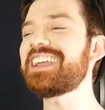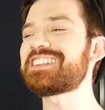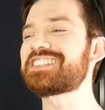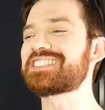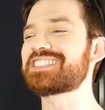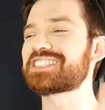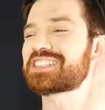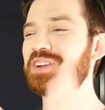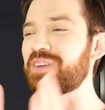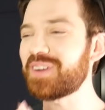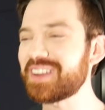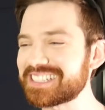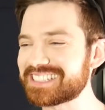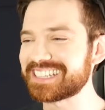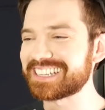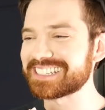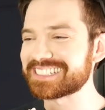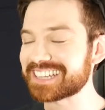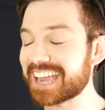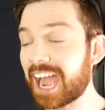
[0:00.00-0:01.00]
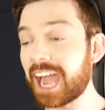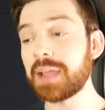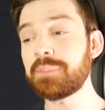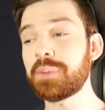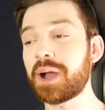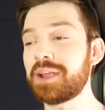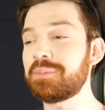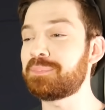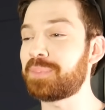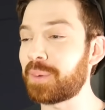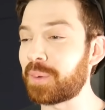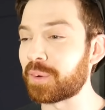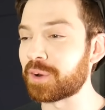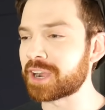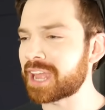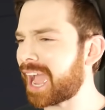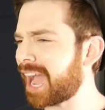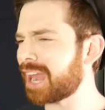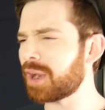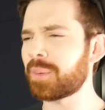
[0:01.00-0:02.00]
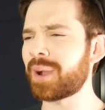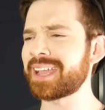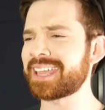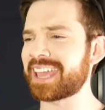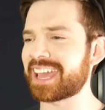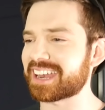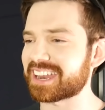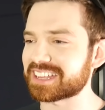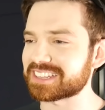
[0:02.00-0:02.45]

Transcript: Exquisite! I'm on board. How do I get